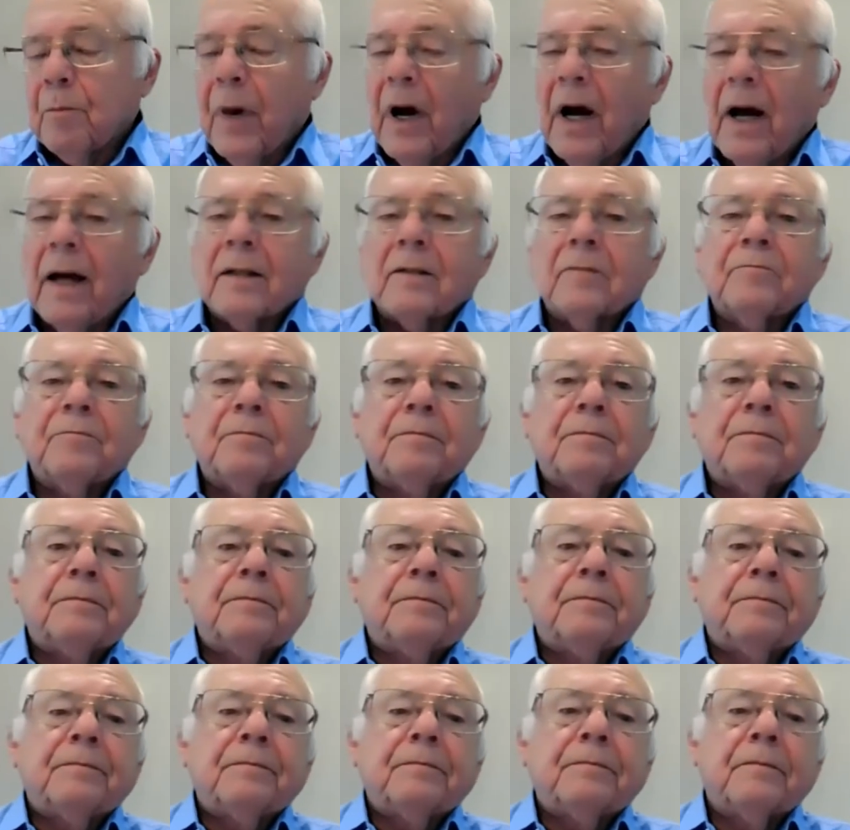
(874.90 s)
But
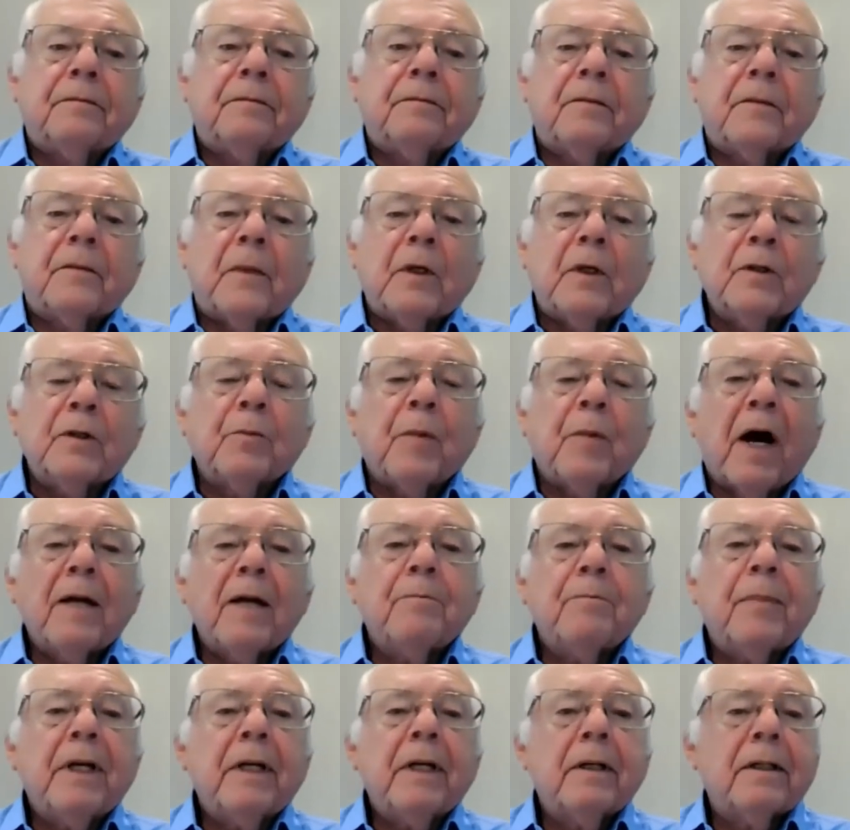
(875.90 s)
this
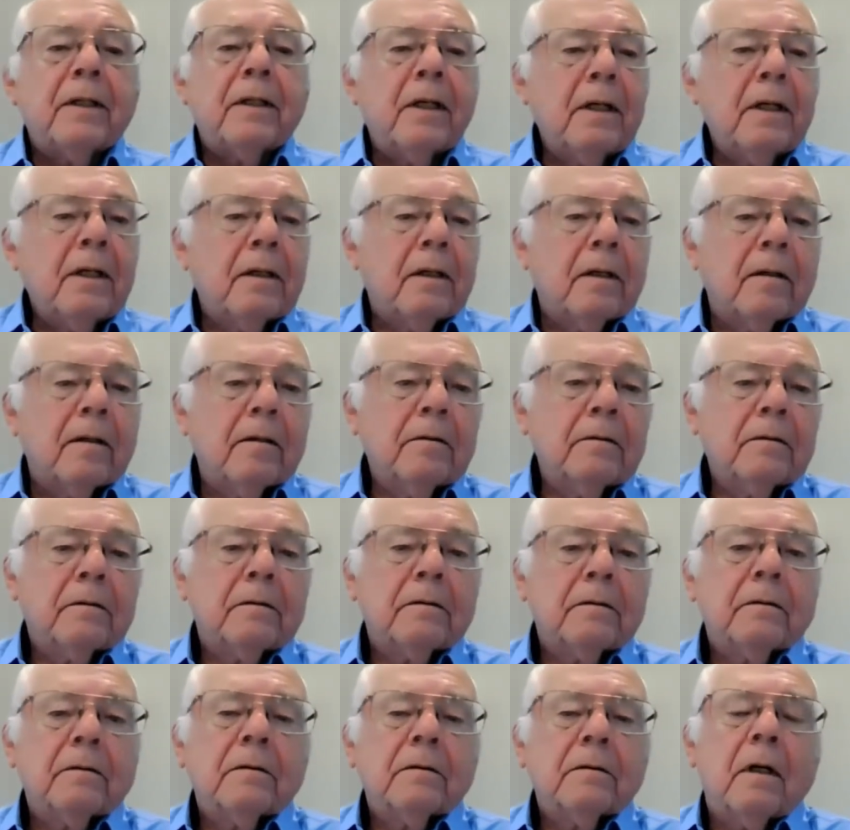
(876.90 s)
might be a year
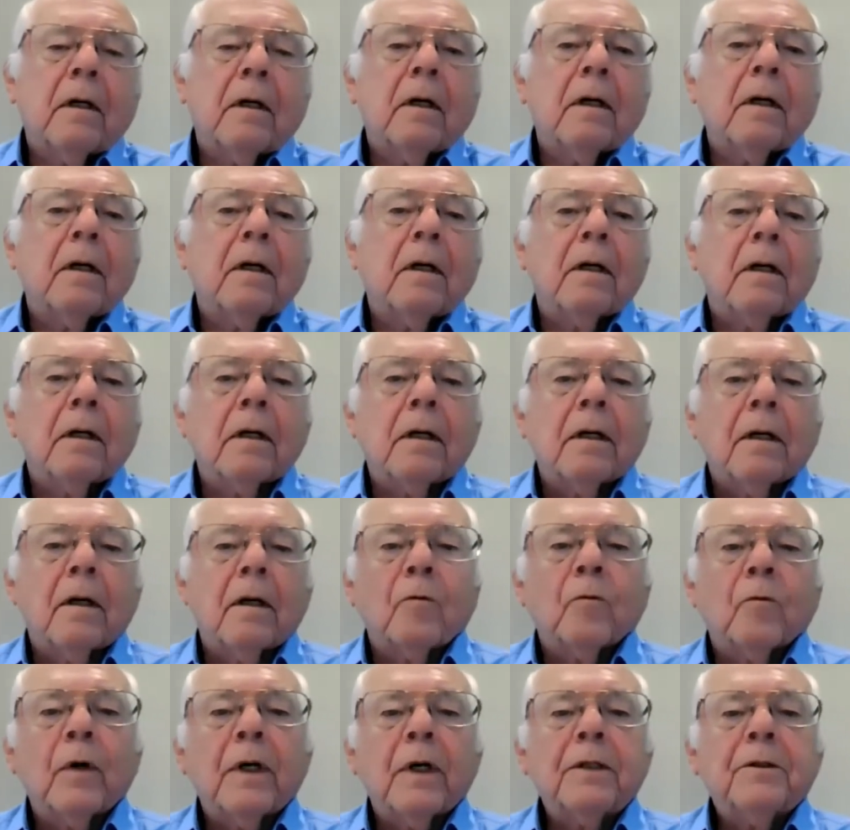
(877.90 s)

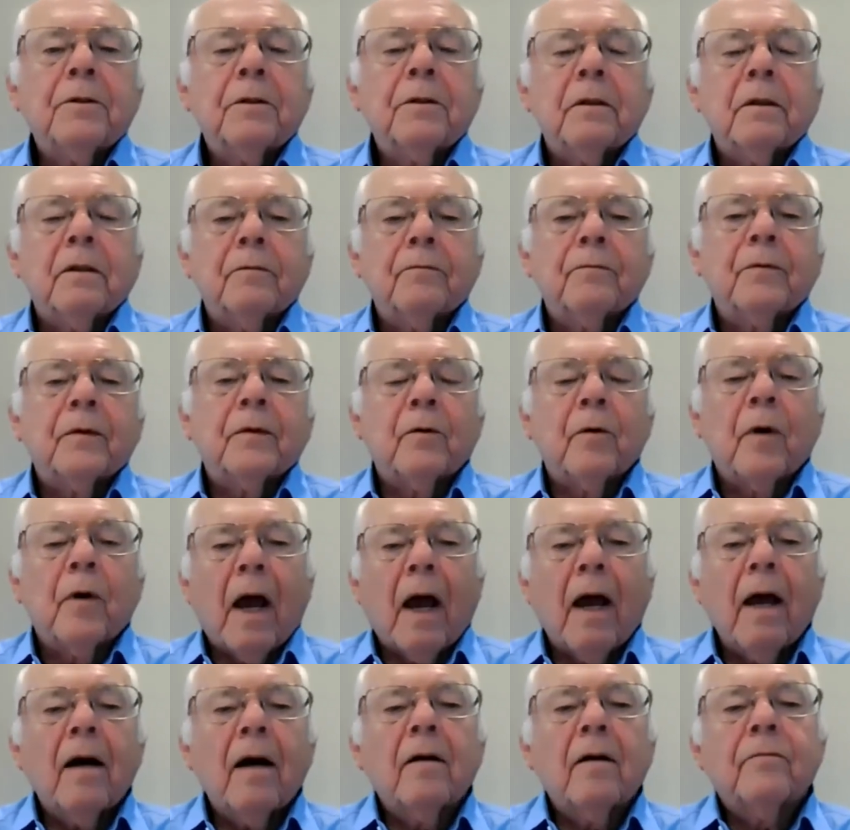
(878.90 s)
in which, if you
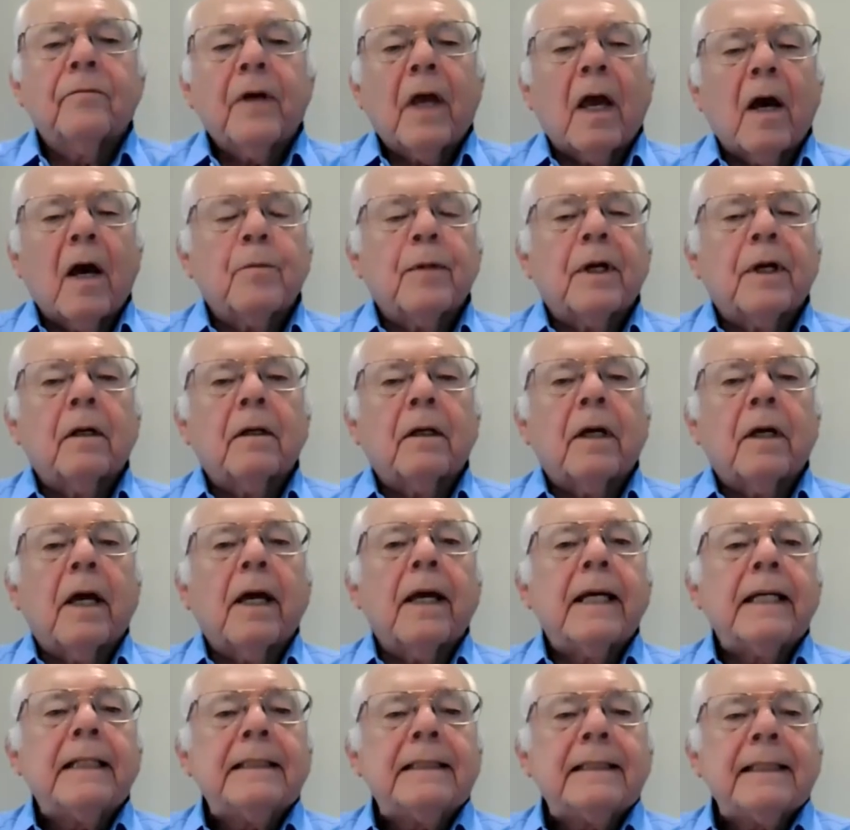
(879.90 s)
have capital
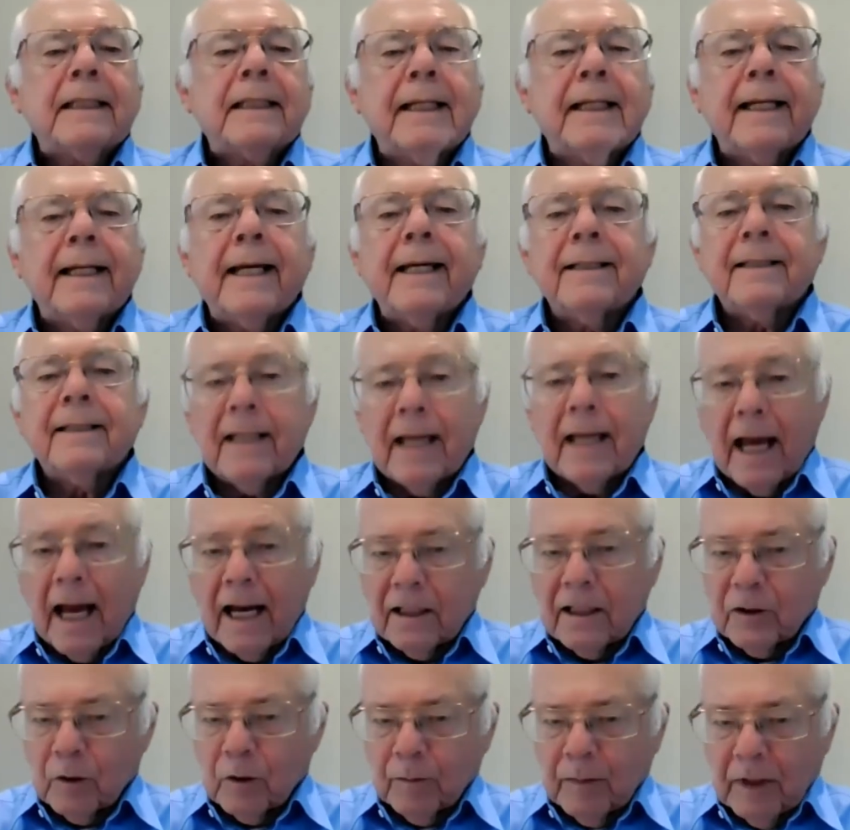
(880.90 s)
gains in a
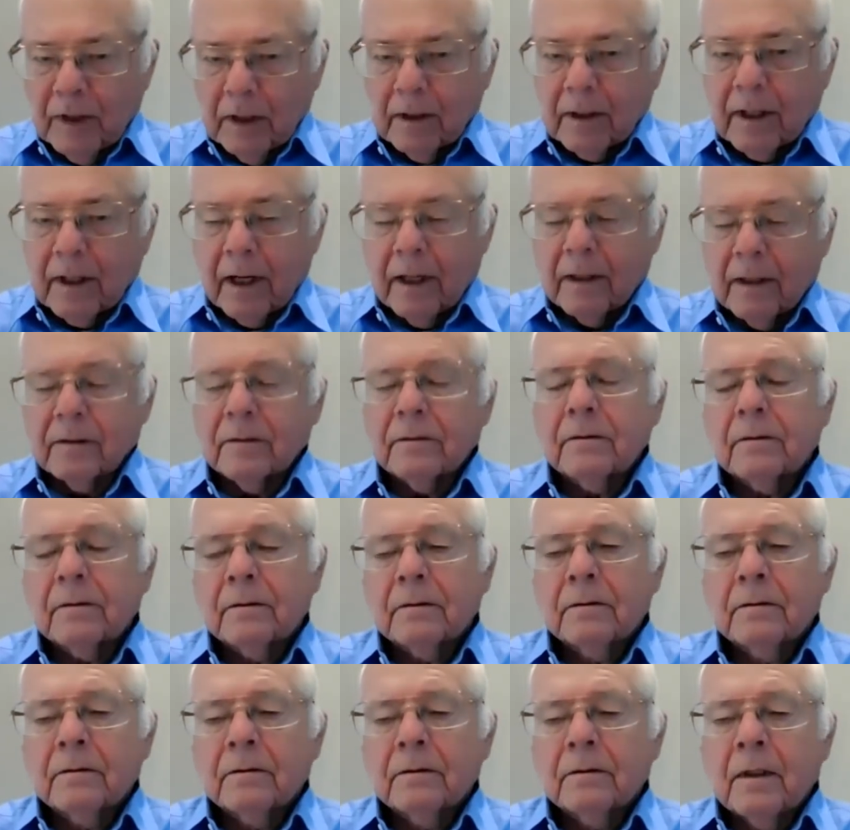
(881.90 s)
taxable account,
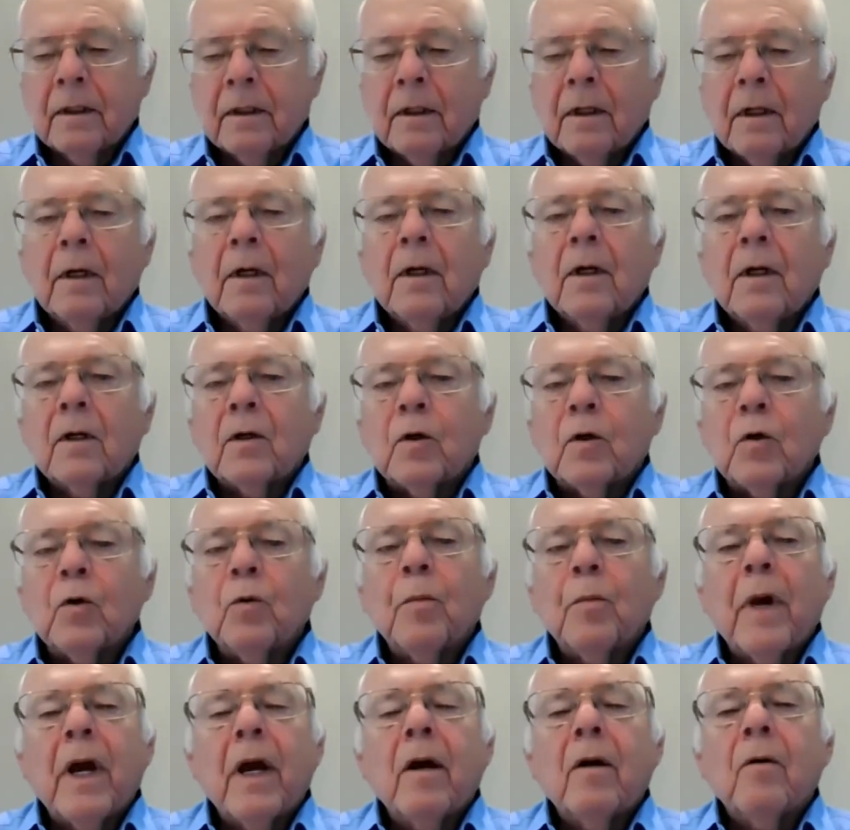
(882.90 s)

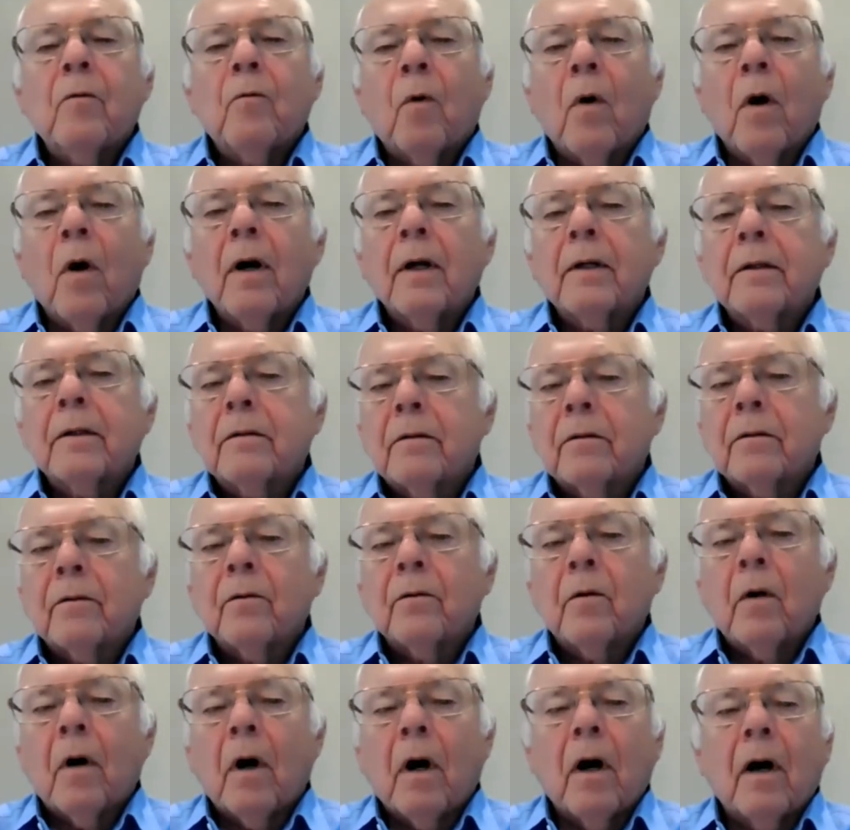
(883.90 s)
you may want
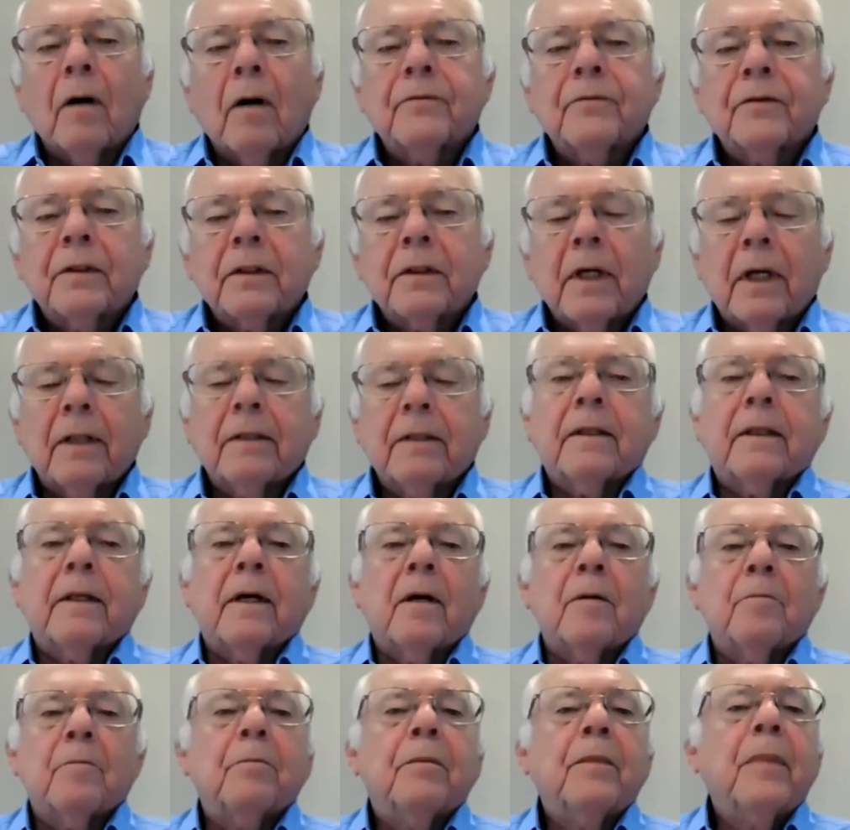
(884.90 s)
to offset
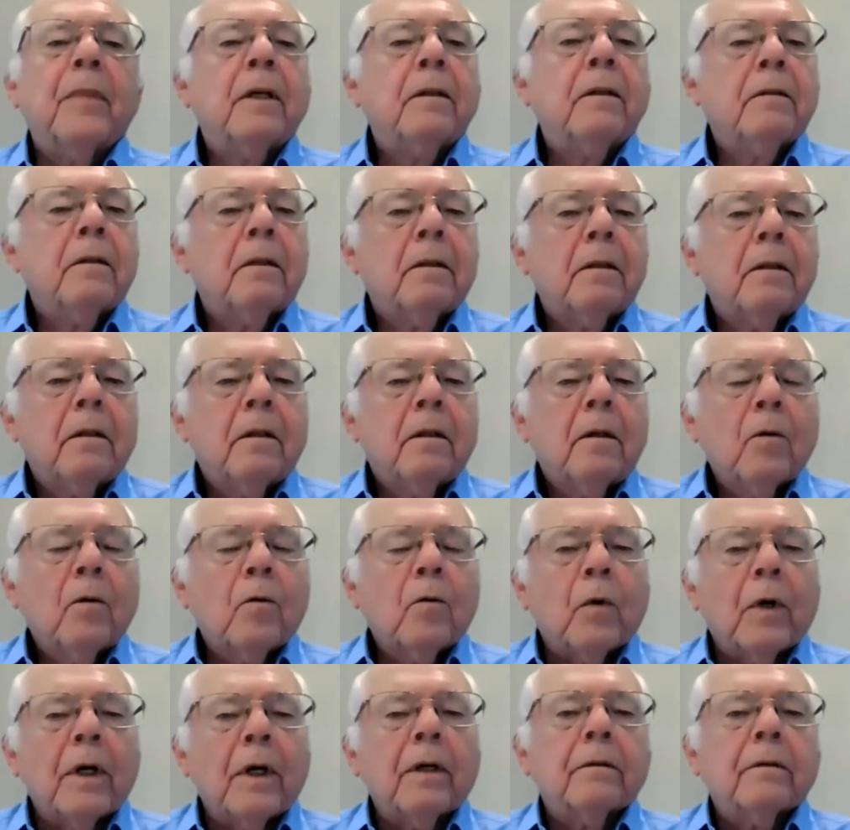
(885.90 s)
them
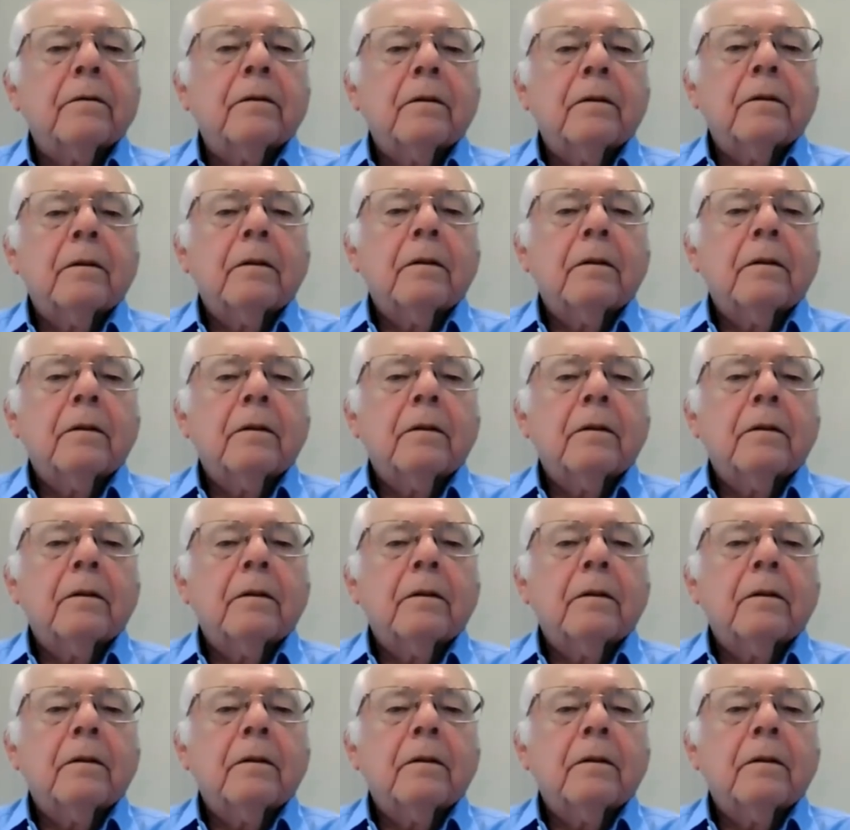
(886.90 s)
with